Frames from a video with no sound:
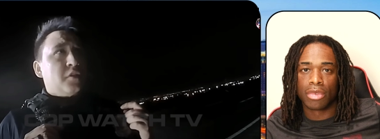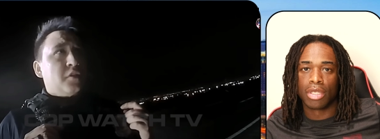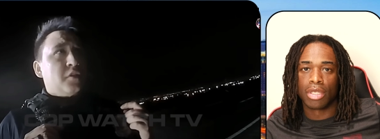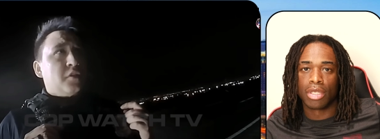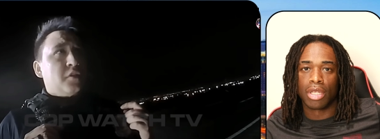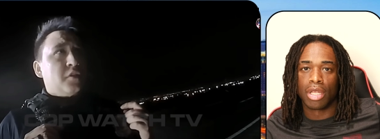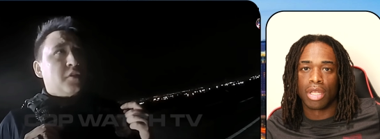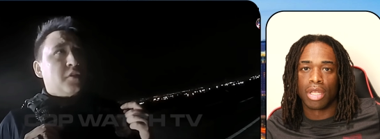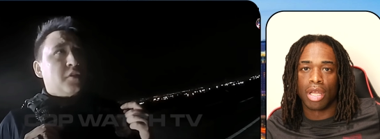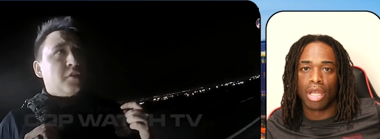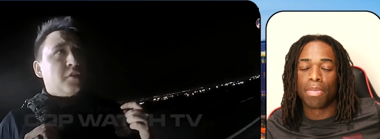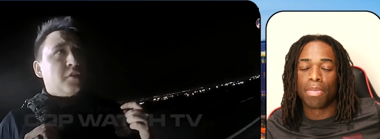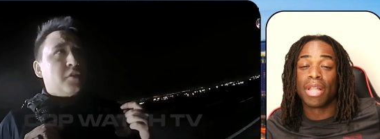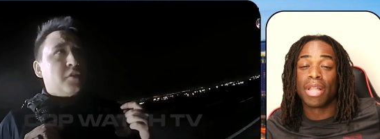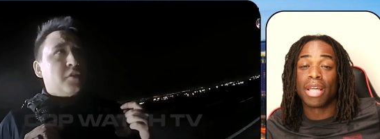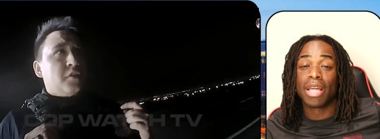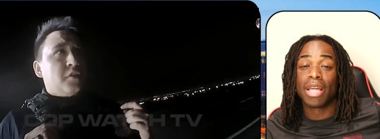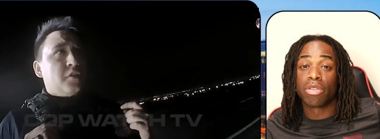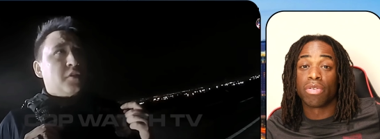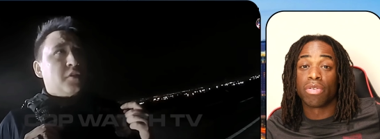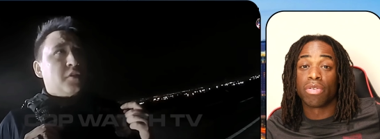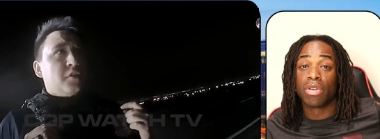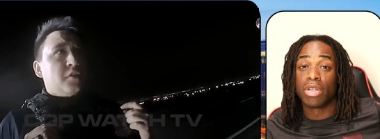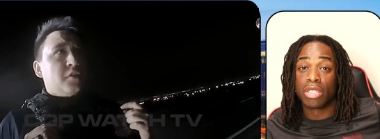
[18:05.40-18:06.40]
Speaker 1: a plethora
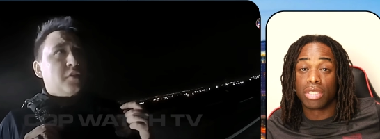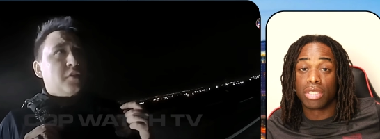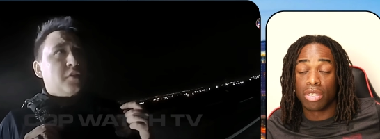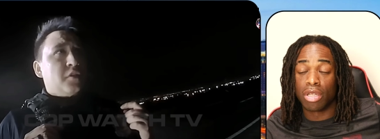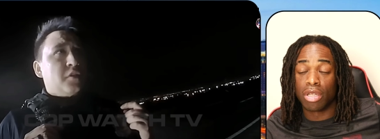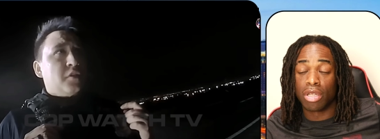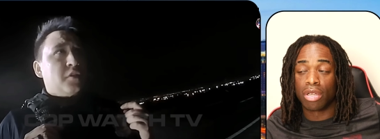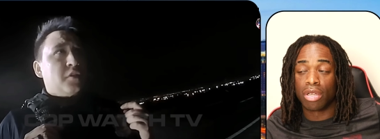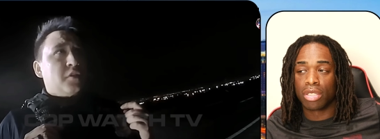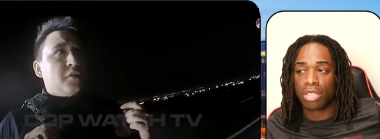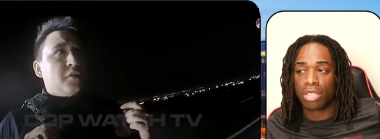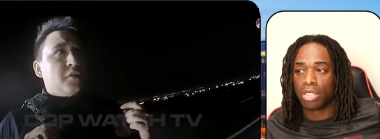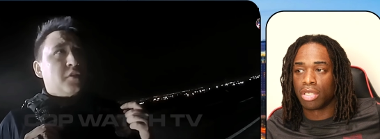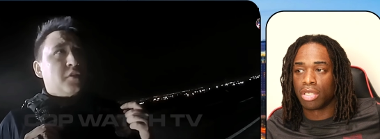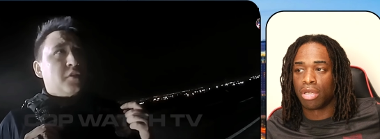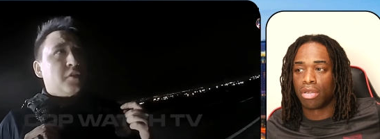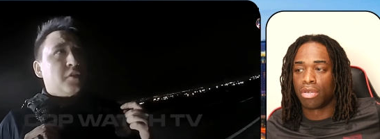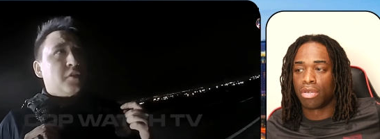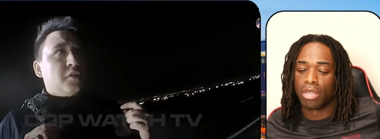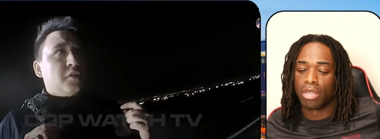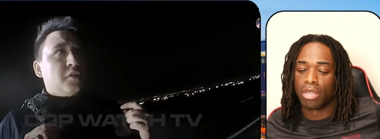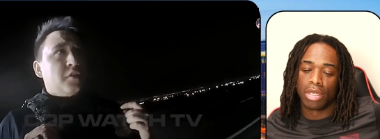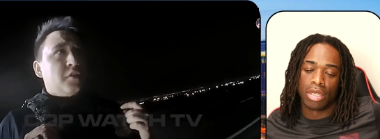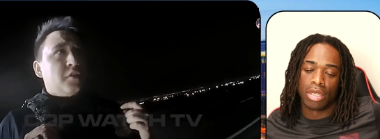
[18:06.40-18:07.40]
of songs. So,
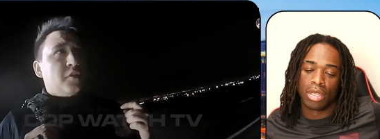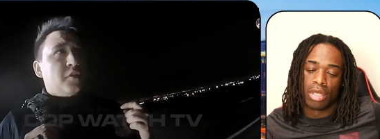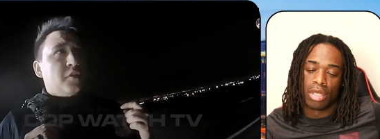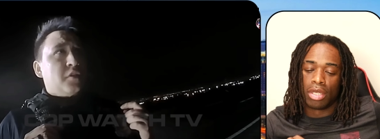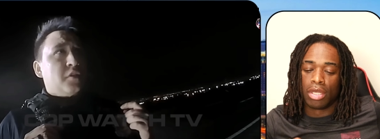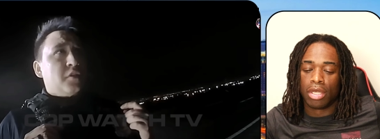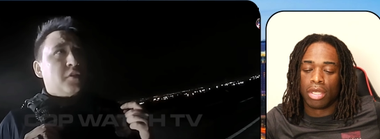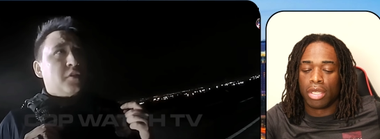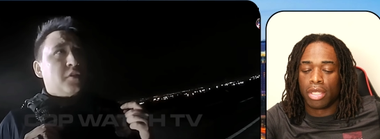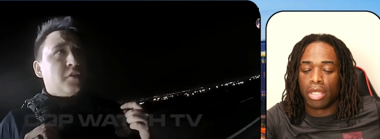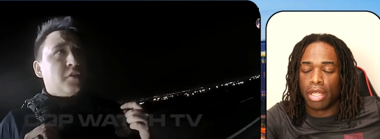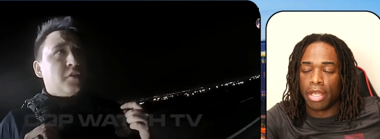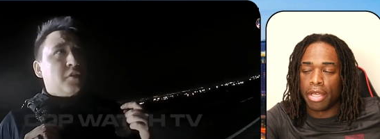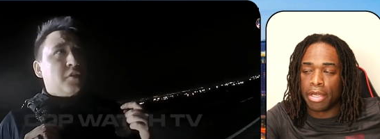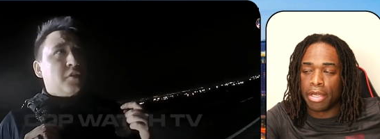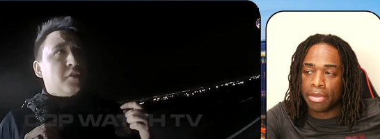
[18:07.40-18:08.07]
yeah.